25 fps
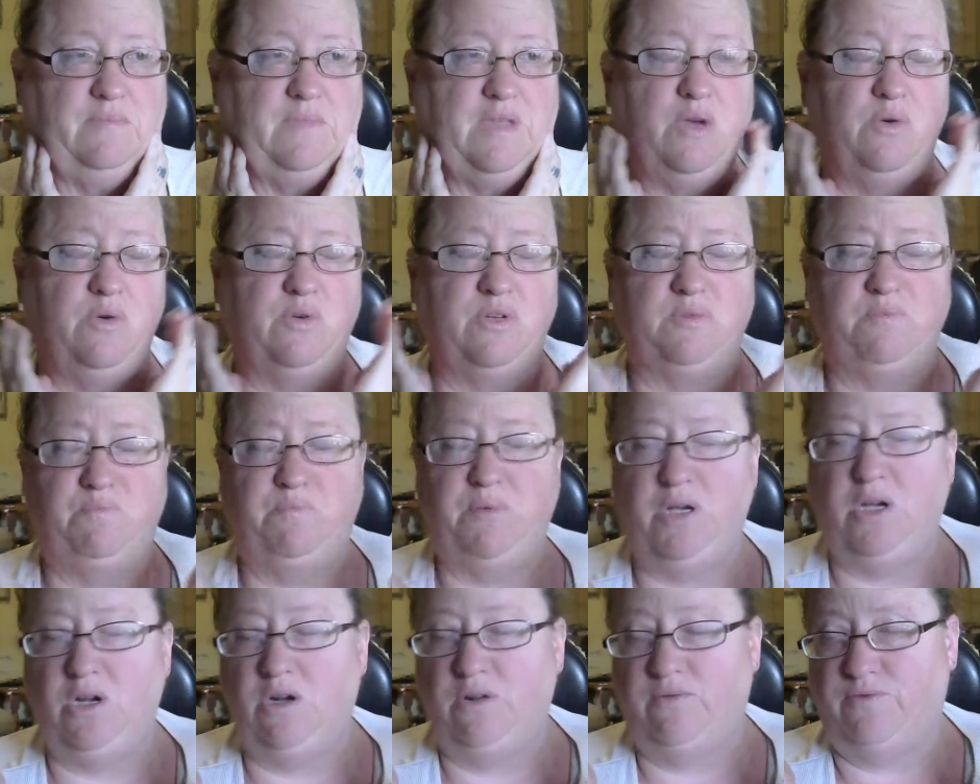It was
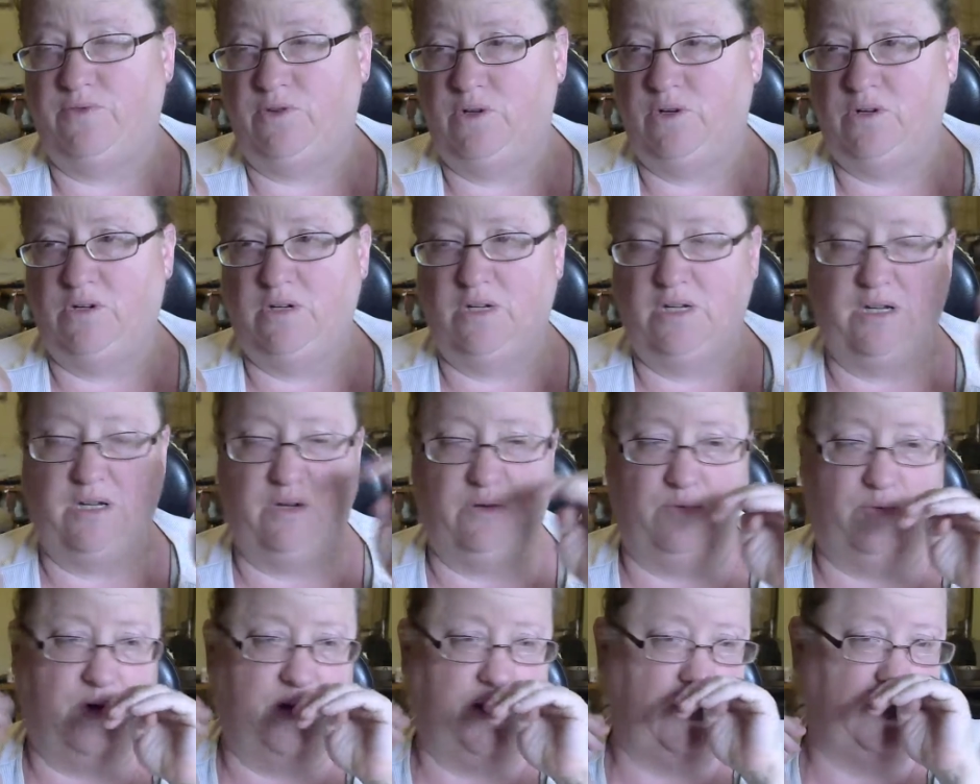beautiful. It
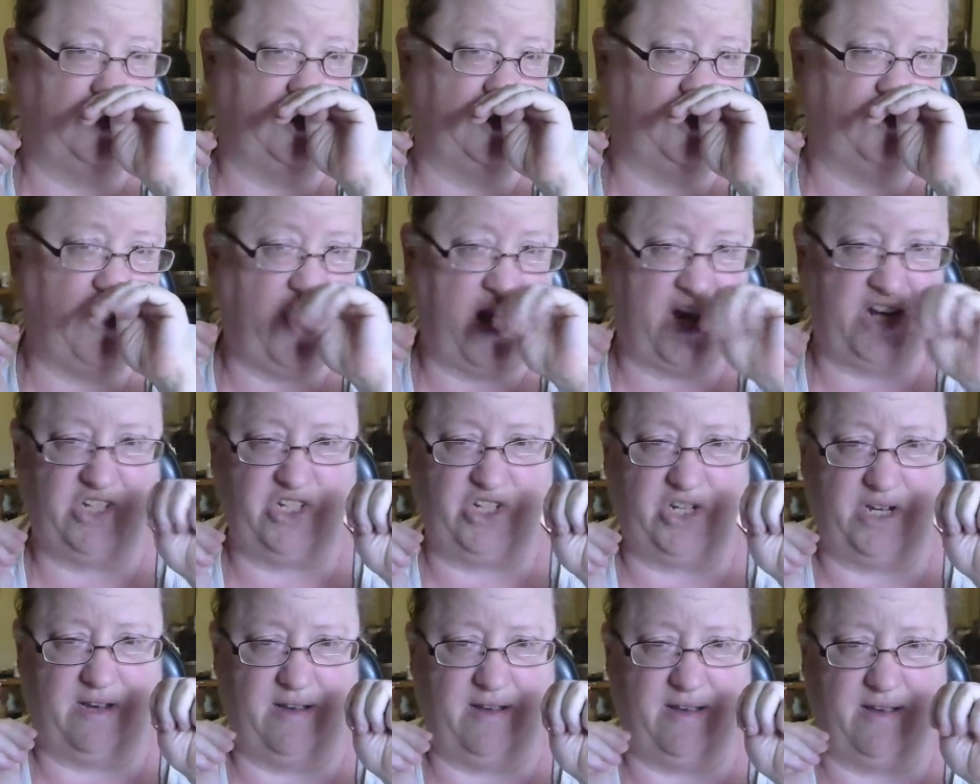was
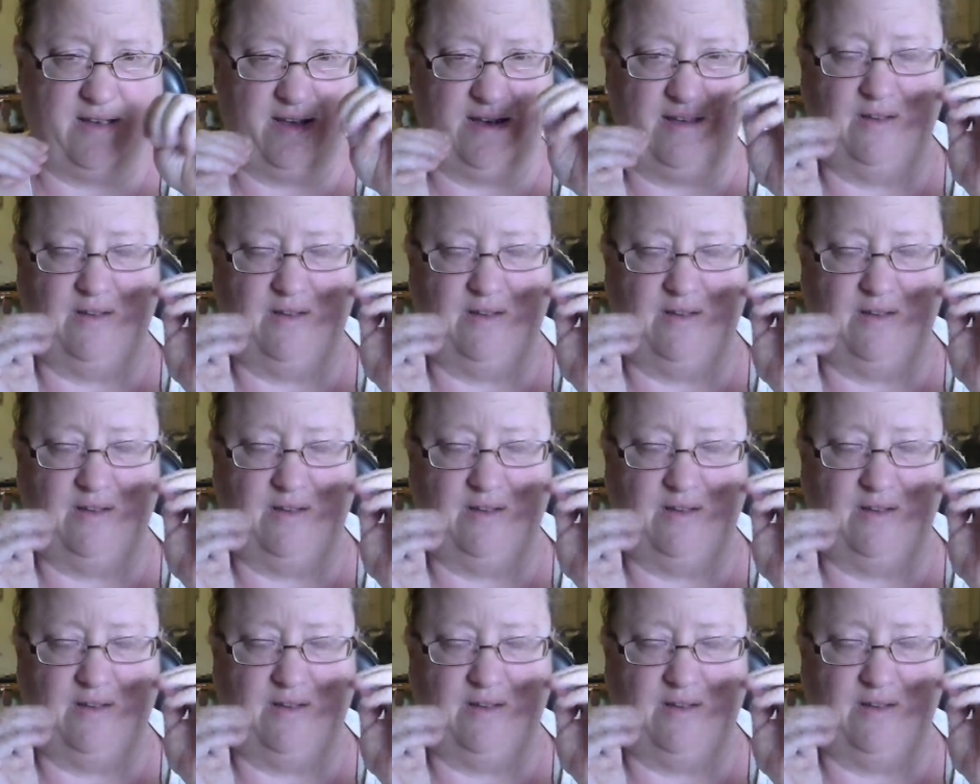tragic.